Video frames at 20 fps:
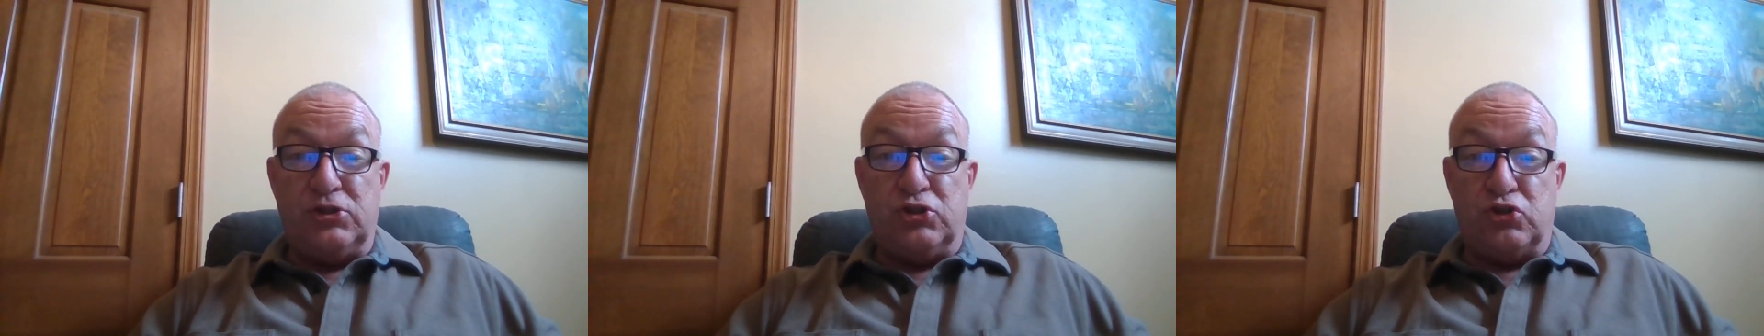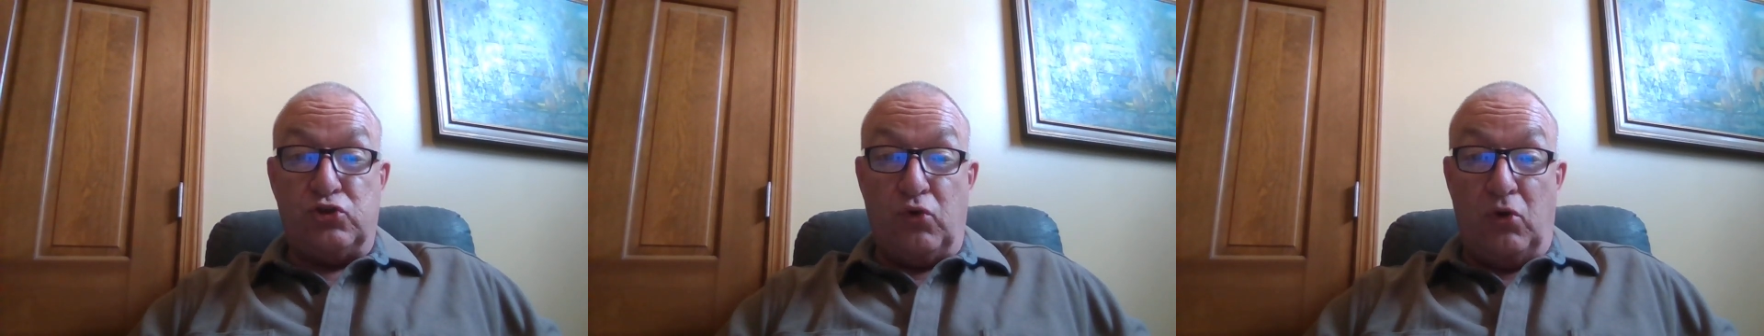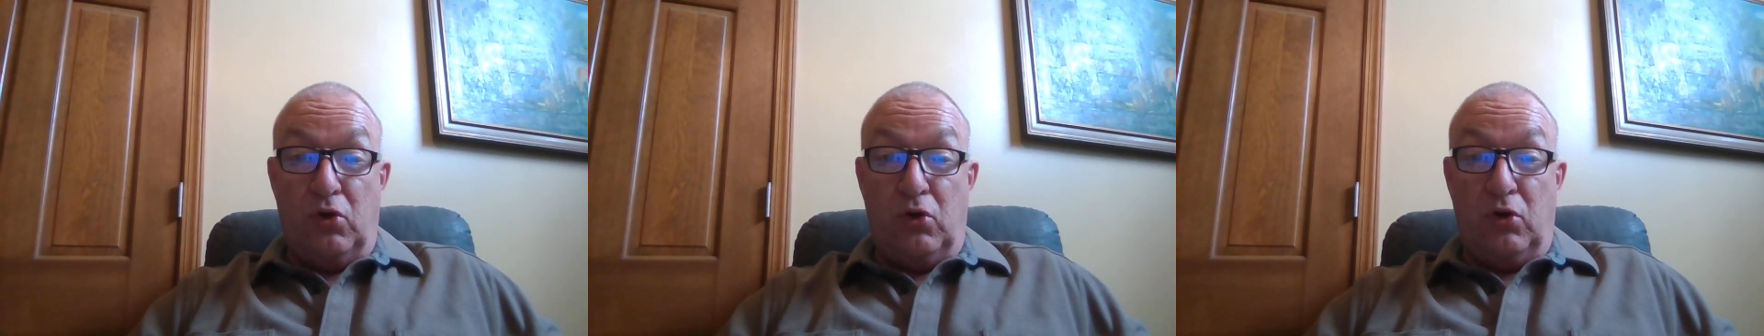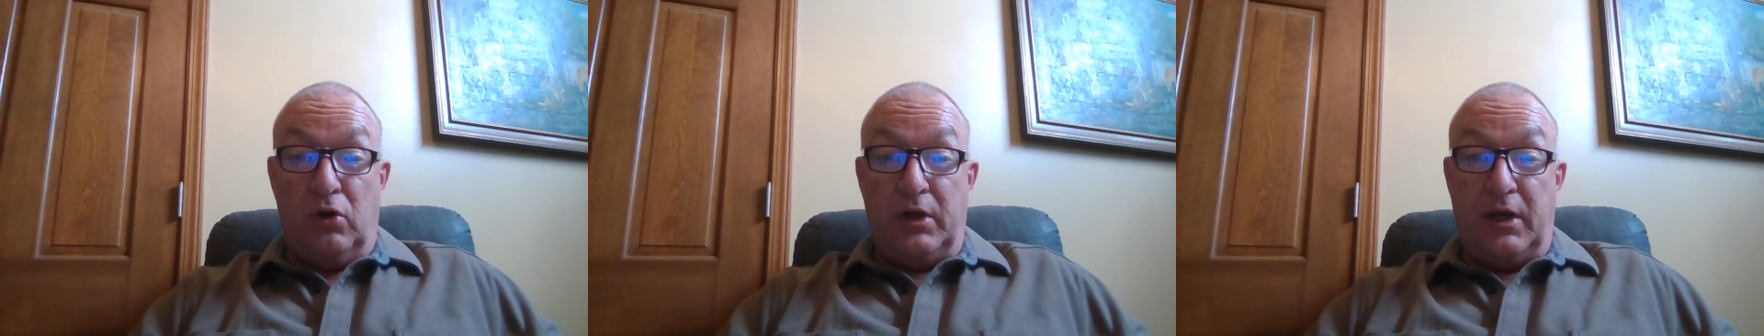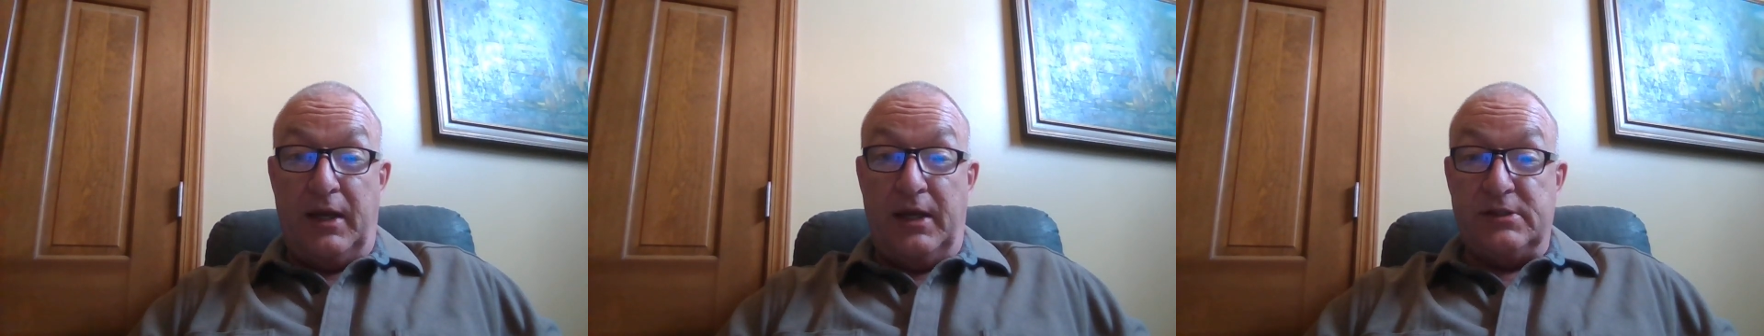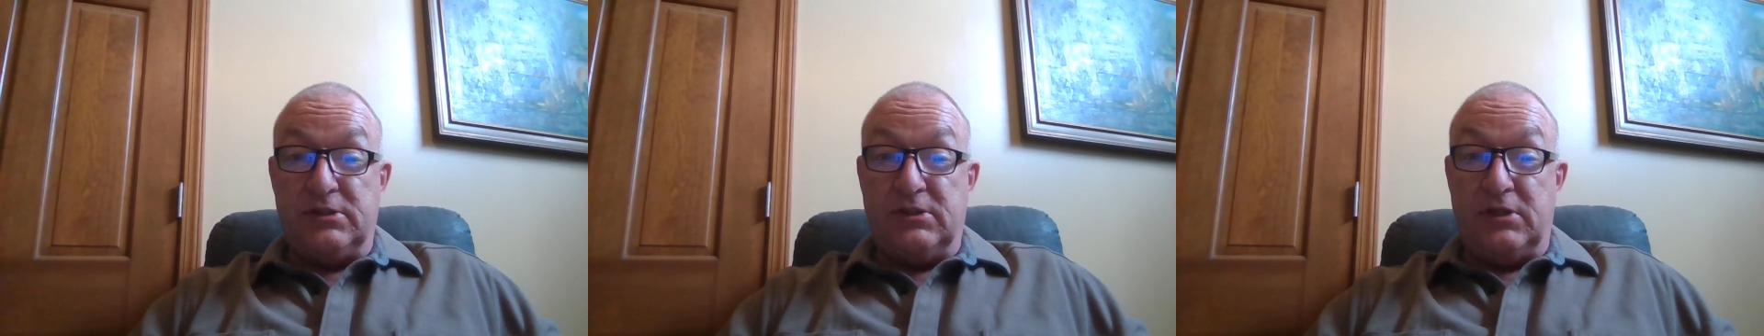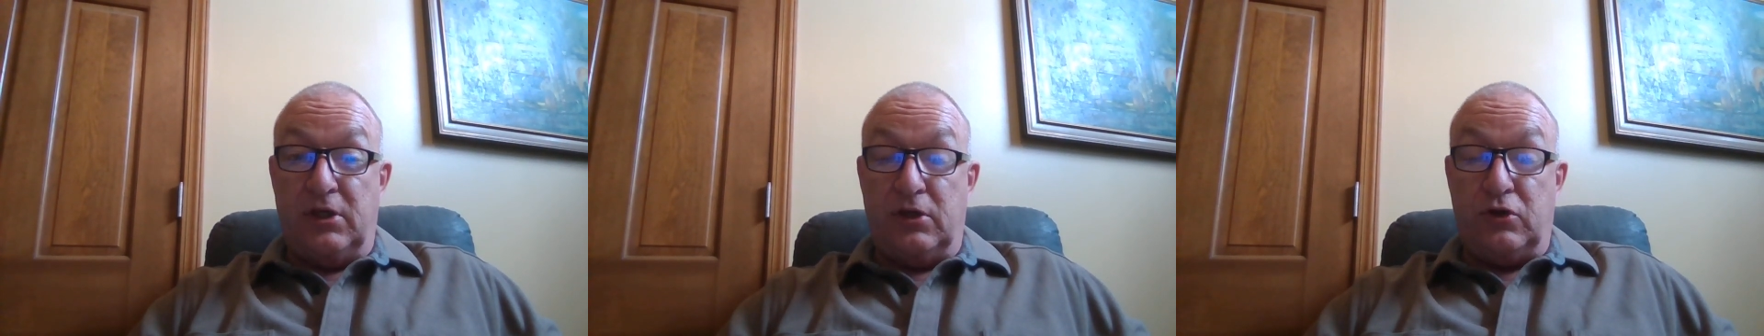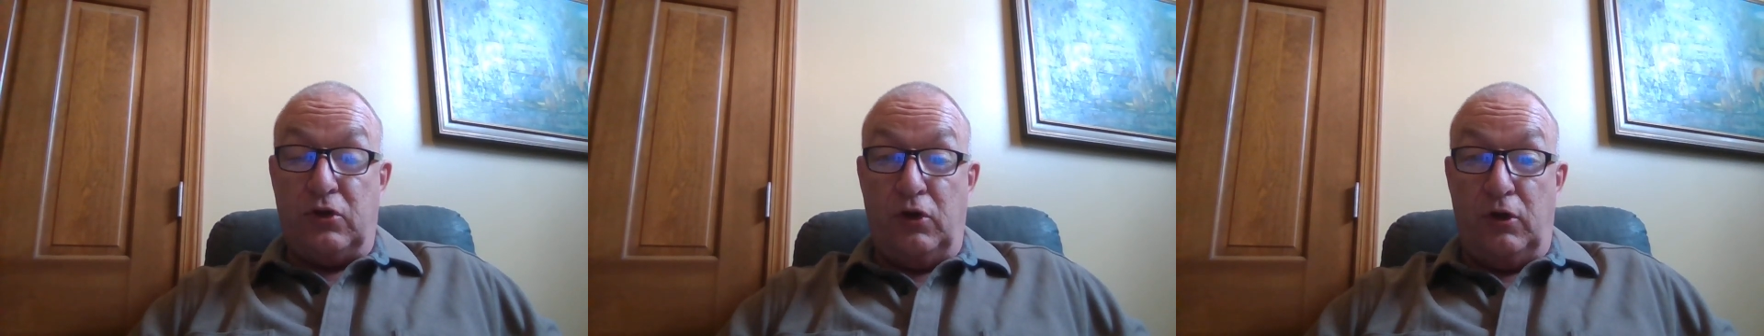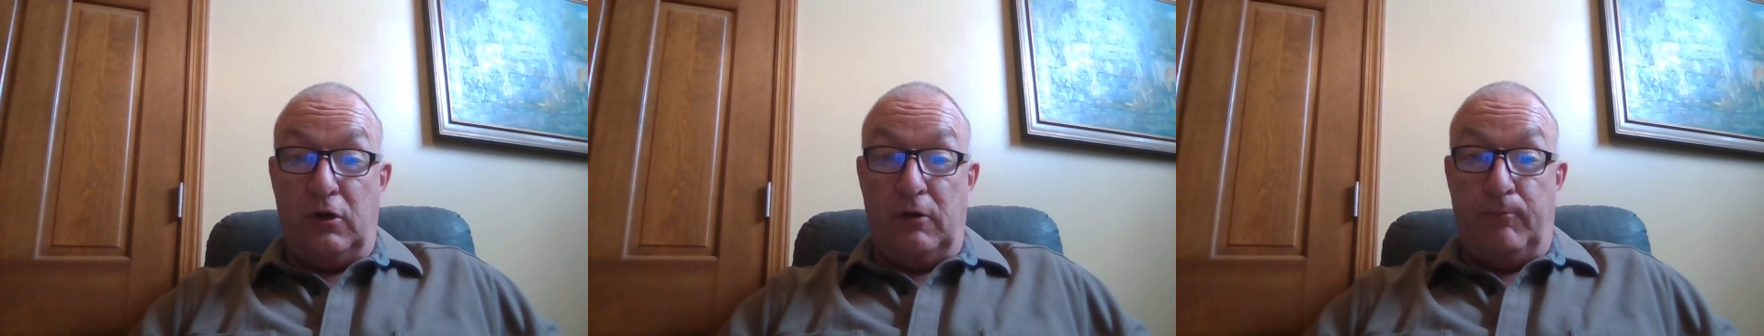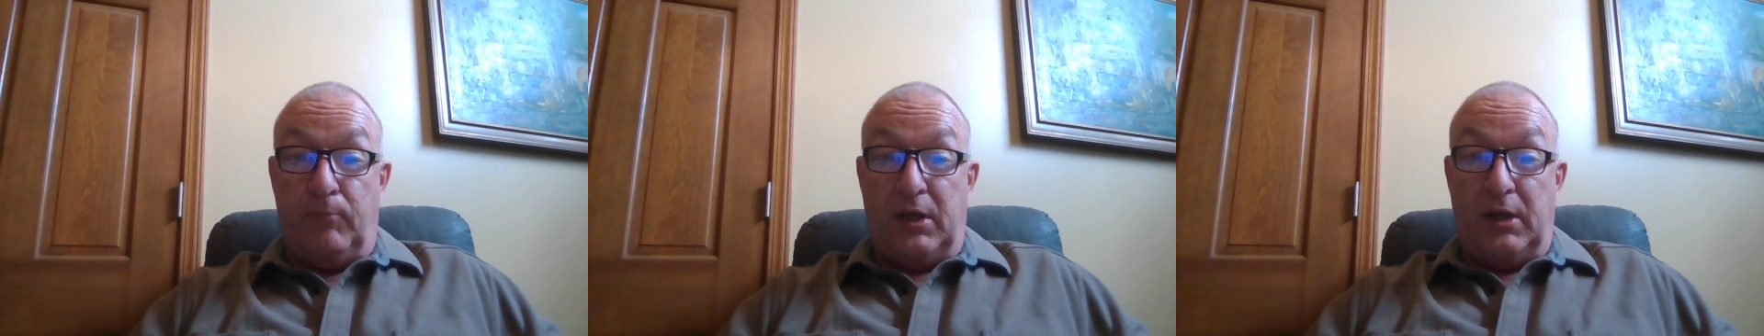strong as it
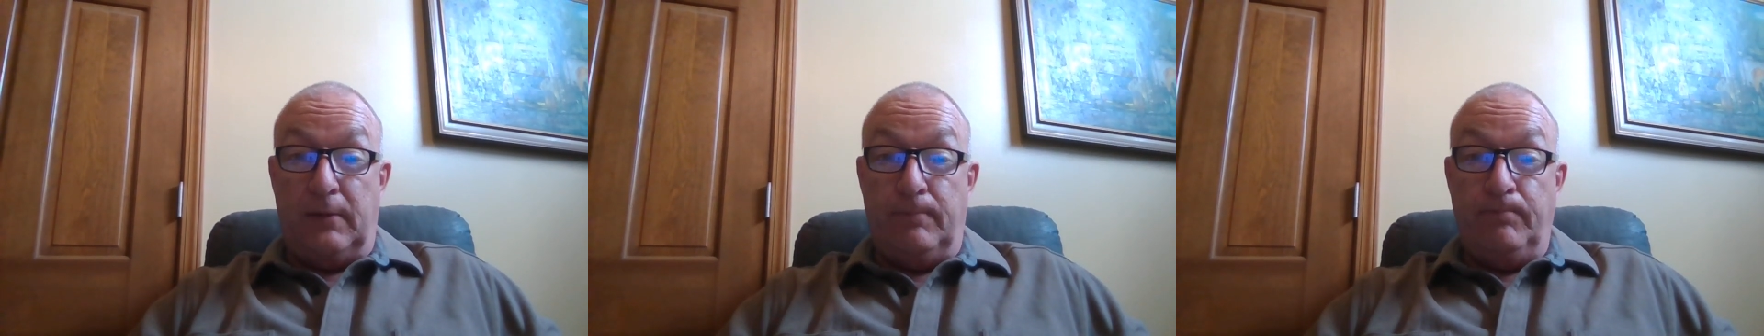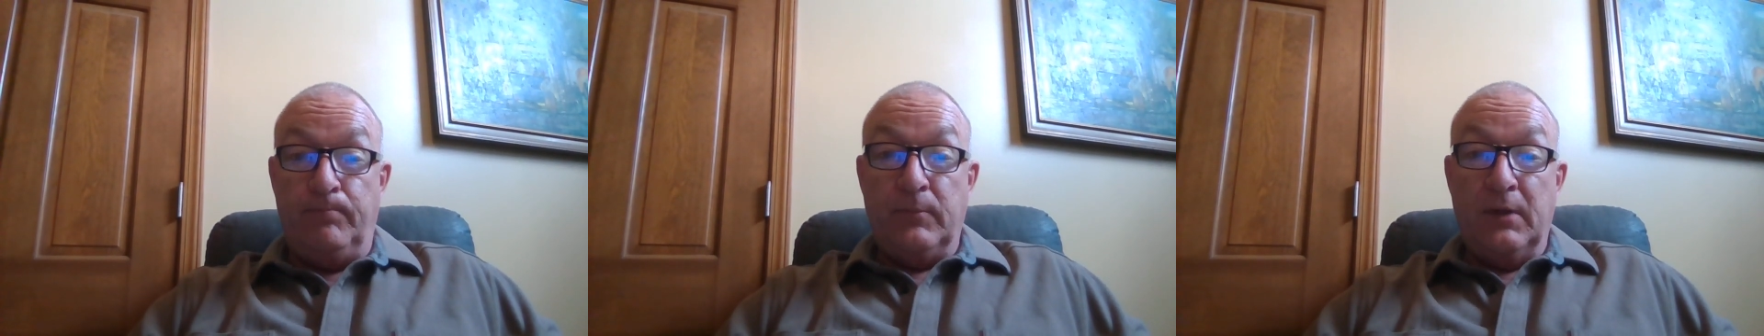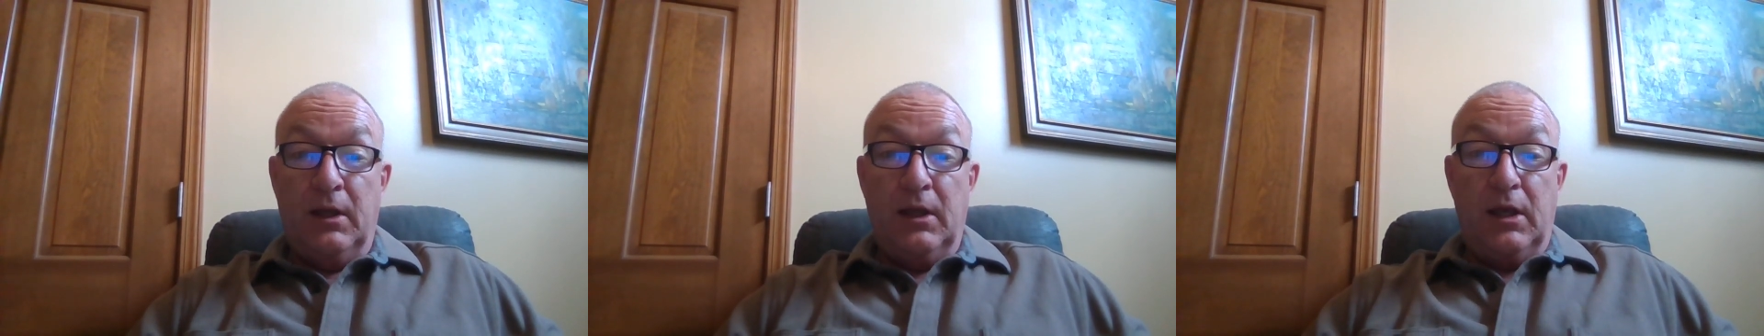could have been